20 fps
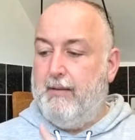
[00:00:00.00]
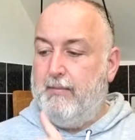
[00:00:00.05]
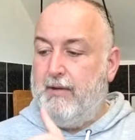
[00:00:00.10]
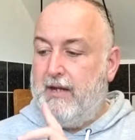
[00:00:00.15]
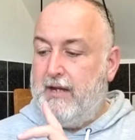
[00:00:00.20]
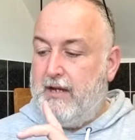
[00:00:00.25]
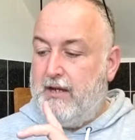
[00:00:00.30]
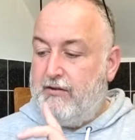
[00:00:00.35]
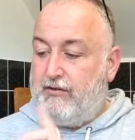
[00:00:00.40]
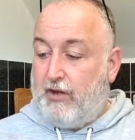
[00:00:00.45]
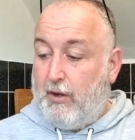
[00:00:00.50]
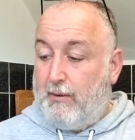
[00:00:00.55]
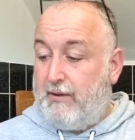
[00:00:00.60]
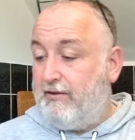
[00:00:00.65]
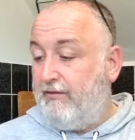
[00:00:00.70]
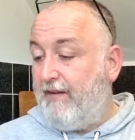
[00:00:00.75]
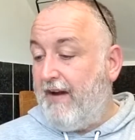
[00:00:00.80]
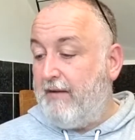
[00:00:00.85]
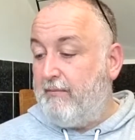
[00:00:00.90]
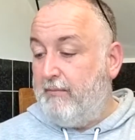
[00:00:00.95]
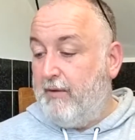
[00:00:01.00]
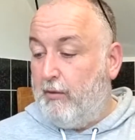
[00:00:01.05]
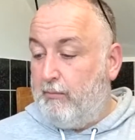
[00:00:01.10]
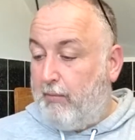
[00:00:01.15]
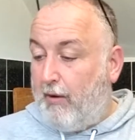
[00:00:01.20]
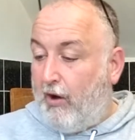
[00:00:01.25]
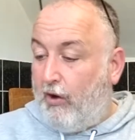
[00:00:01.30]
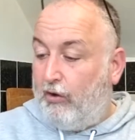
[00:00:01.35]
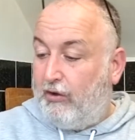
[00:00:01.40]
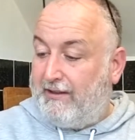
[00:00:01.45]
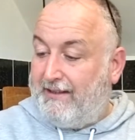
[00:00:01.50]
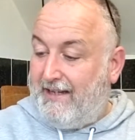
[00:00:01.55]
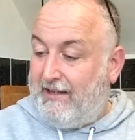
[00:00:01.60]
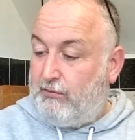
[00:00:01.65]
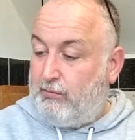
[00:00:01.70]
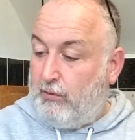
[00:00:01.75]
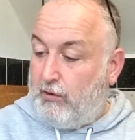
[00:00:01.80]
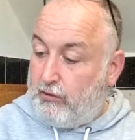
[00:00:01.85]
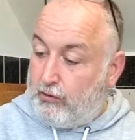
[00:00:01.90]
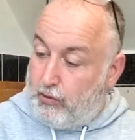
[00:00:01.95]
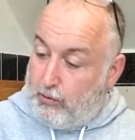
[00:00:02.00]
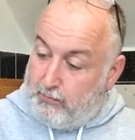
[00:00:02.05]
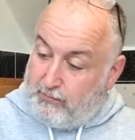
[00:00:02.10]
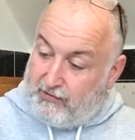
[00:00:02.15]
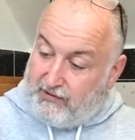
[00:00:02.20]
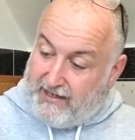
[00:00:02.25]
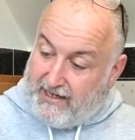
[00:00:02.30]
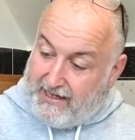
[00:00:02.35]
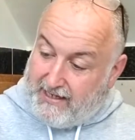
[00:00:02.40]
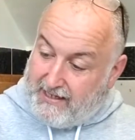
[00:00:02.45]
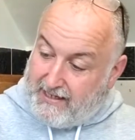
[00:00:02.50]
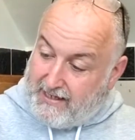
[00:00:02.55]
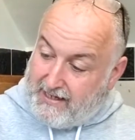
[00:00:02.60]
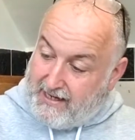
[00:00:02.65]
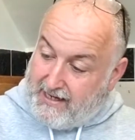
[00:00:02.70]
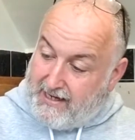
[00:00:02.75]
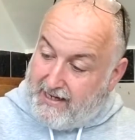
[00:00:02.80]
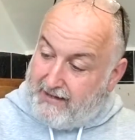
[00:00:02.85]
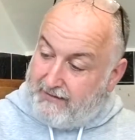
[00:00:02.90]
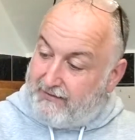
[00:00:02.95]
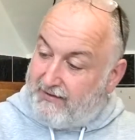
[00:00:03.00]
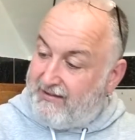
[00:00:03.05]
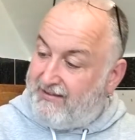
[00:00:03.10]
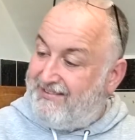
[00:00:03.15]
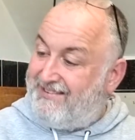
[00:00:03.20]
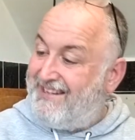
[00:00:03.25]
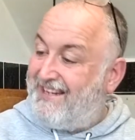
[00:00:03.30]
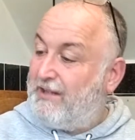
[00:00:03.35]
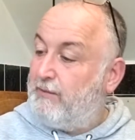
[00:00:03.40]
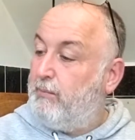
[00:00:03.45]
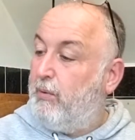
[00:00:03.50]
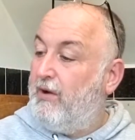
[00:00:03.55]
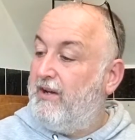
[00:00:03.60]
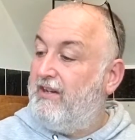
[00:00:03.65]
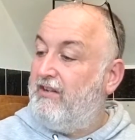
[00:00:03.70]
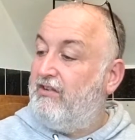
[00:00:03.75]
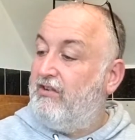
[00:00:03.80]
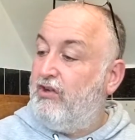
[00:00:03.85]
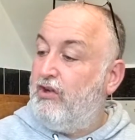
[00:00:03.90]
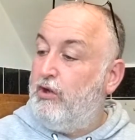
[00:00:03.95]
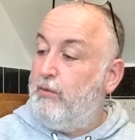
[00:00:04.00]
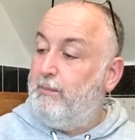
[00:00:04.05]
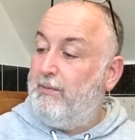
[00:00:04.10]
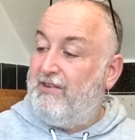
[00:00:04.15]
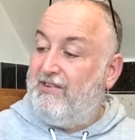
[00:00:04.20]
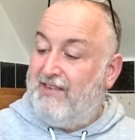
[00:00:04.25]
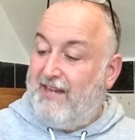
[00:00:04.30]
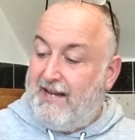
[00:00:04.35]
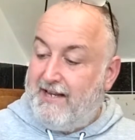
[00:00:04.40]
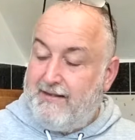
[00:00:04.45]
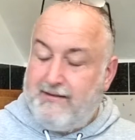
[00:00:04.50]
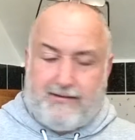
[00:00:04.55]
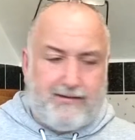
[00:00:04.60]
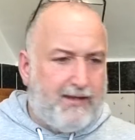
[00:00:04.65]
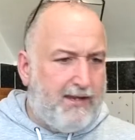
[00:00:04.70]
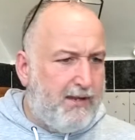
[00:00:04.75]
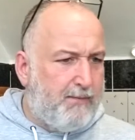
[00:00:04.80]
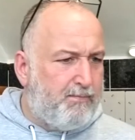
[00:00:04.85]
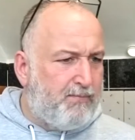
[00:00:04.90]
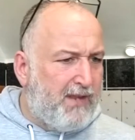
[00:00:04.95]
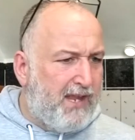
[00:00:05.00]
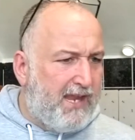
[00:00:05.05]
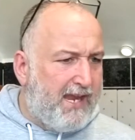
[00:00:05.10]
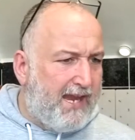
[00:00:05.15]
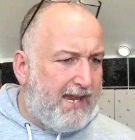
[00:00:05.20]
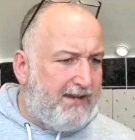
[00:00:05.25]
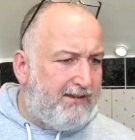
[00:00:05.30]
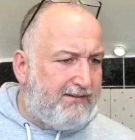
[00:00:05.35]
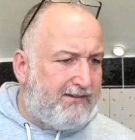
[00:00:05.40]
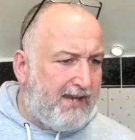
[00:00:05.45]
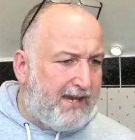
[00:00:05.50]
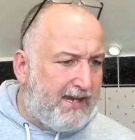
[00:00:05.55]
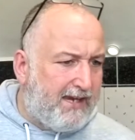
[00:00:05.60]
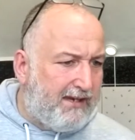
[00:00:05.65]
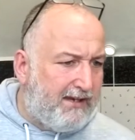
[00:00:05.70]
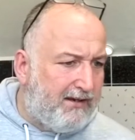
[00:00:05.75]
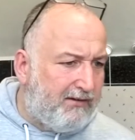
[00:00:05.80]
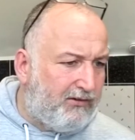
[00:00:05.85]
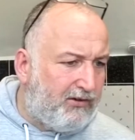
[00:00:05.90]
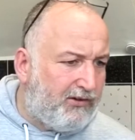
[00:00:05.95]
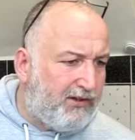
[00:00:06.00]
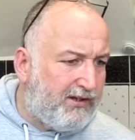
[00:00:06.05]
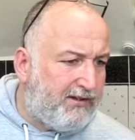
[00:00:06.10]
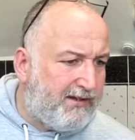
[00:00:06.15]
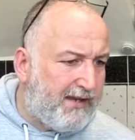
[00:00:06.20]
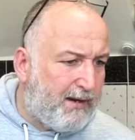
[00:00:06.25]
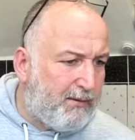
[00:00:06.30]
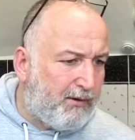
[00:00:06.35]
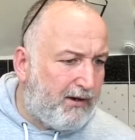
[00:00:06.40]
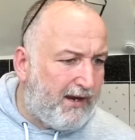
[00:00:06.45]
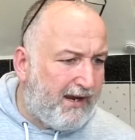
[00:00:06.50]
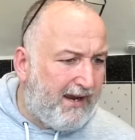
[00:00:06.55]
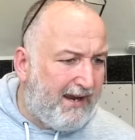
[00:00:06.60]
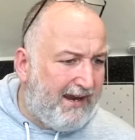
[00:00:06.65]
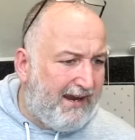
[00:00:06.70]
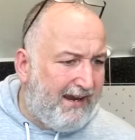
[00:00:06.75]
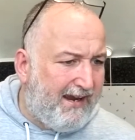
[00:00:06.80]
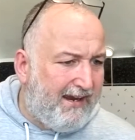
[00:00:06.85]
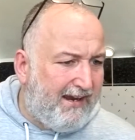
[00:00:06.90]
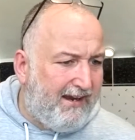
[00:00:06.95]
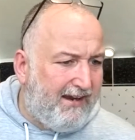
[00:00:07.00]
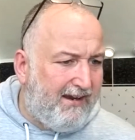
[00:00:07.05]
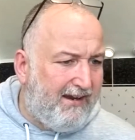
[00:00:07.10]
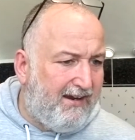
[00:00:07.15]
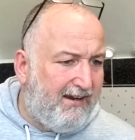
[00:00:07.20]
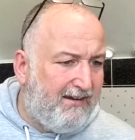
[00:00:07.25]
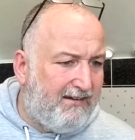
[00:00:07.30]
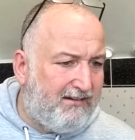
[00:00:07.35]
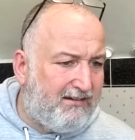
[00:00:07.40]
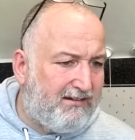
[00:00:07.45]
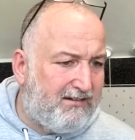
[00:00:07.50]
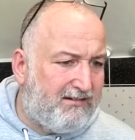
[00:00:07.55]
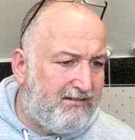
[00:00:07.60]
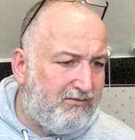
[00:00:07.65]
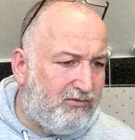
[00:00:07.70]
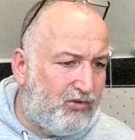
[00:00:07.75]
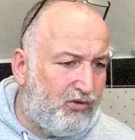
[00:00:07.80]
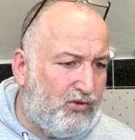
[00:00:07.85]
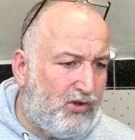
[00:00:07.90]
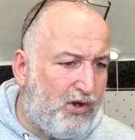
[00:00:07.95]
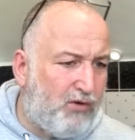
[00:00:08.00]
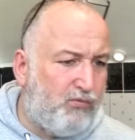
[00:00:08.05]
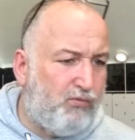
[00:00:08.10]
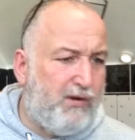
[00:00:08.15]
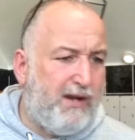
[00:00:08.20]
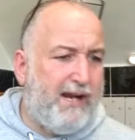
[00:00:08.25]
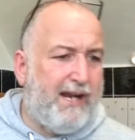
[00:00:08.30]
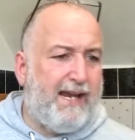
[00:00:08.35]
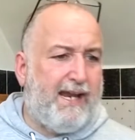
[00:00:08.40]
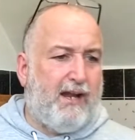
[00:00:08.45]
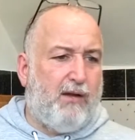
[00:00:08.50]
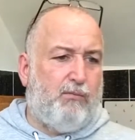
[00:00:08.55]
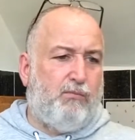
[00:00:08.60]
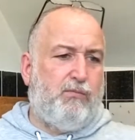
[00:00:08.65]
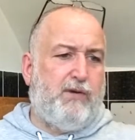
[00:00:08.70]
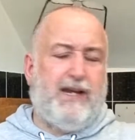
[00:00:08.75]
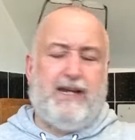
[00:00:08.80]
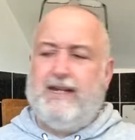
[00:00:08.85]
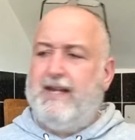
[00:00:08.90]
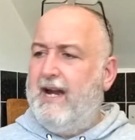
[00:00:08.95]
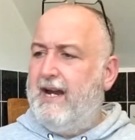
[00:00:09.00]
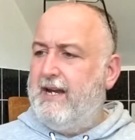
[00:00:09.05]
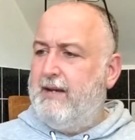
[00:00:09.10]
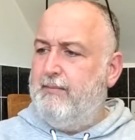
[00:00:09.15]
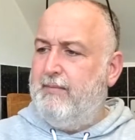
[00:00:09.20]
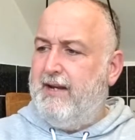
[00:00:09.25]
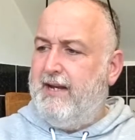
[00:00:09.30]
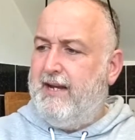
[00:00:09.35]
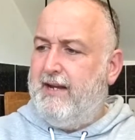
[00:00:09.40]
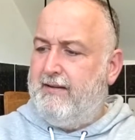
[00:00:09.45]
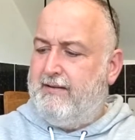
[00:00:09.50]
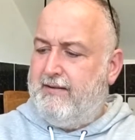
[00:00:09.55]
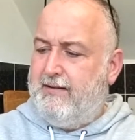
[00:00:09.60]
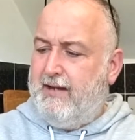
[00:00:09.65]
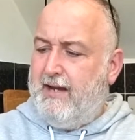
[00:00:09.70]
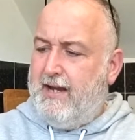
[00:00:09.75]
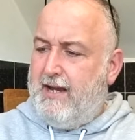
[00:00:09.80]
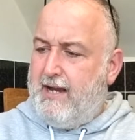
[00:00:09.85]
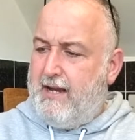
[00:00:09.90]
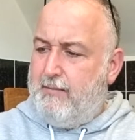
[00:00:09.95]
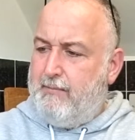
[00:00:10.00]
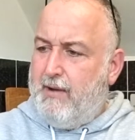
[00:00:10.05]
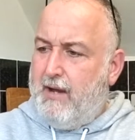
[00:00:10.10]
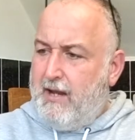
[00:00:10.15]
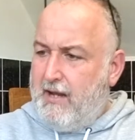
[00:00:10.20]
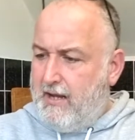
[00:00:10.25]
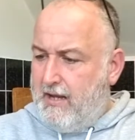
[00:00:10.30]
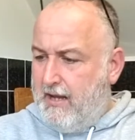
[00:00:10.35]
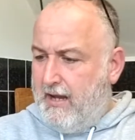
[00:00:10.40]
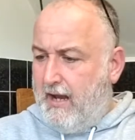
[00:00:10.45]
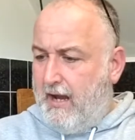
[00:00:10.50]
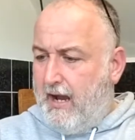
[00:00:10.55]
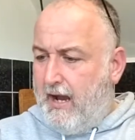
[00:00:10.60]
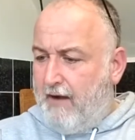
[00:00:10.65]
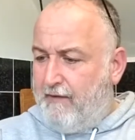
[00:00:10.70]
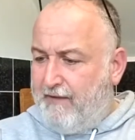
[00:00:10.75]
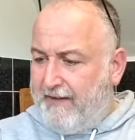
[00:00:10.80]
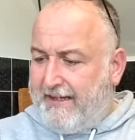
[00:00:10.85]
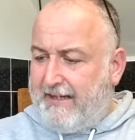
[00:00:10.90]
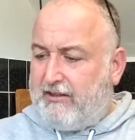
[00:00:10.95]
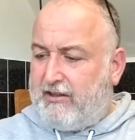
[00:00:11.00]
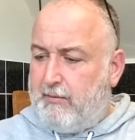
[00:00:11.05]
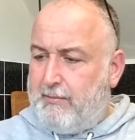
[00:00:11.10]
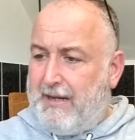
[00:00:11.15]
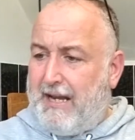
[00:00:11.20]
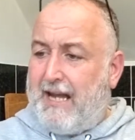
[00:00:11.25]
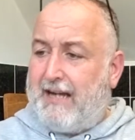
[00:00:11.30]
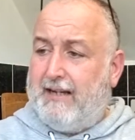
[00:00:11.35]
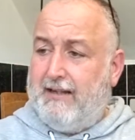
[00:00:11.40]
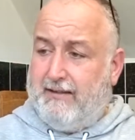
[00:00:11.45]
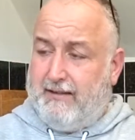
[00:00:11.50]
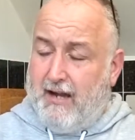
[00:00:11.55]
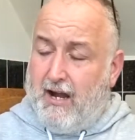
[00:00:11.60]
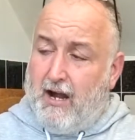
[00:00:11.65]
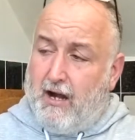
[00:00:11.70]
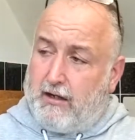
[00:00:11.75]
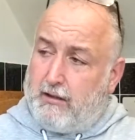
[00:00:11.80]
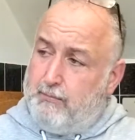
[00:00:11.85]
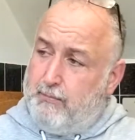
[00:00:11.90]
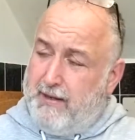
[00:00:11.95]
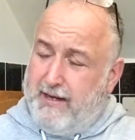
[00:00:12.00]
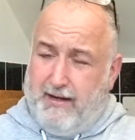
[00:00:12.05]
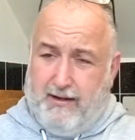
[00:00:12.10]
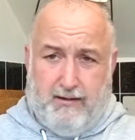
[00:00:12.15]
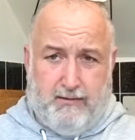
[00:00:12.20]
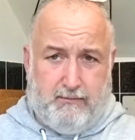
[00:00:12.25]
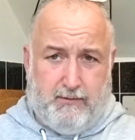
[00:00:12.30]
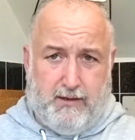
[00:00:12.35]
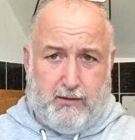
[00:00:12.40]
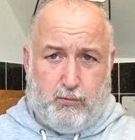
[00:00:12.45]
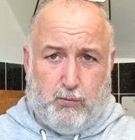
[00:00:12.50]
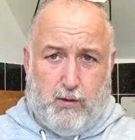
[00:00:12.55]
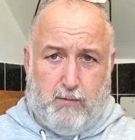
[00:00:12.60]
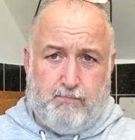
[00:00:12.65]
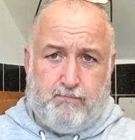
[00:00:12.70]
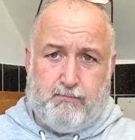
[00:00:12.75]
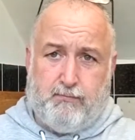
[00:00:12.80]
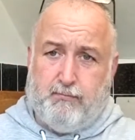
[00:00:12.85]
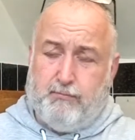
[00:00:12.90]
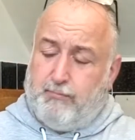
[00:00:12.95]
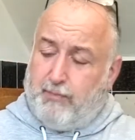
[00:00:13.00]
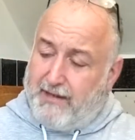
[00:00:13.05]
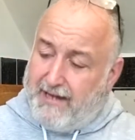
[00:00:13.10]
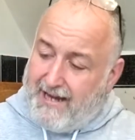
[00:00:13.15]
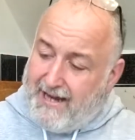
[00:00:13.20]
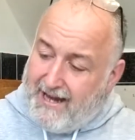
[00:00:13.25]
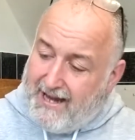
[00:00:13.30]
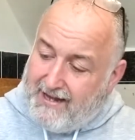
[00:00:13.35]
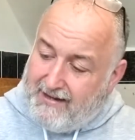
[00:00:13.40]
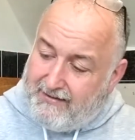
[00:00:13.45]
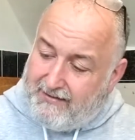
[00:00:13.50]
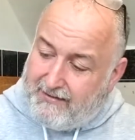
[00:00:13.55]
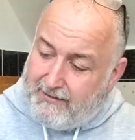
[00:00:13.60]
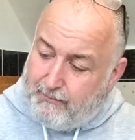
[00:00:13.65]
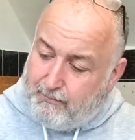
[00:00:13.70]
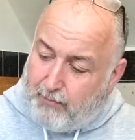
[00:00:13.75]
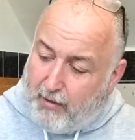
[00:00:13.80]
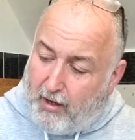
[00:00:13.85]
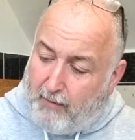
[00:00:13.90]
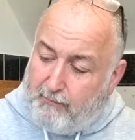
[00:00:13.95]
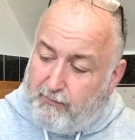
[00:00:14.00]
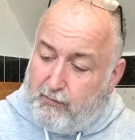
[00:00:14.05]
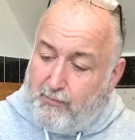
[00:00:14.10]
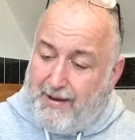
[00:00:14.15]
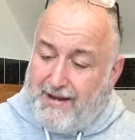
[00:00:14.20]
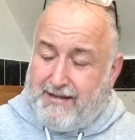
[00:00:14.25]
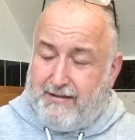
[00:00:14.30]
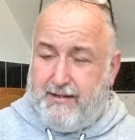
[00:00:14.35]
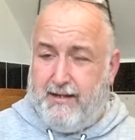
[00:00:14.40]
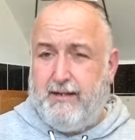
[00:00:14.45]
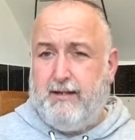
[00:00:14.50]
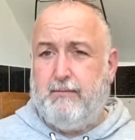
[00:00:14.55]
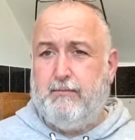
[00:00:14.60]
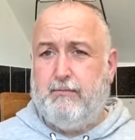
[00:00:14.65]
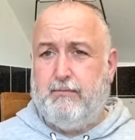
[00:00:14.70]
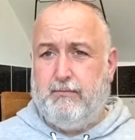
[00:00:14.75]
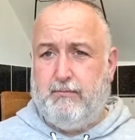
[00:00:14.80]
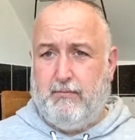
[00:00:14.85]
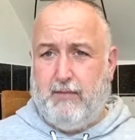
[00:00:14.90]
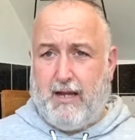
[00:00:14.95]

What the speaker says: So it's a 500ml bottle. This one comes in at 6.2%. It's saying, does it say what it is? Not really. I'll read that in a minute. I think it's going to be like a dark beer, this one. But it is bottom fermented, like a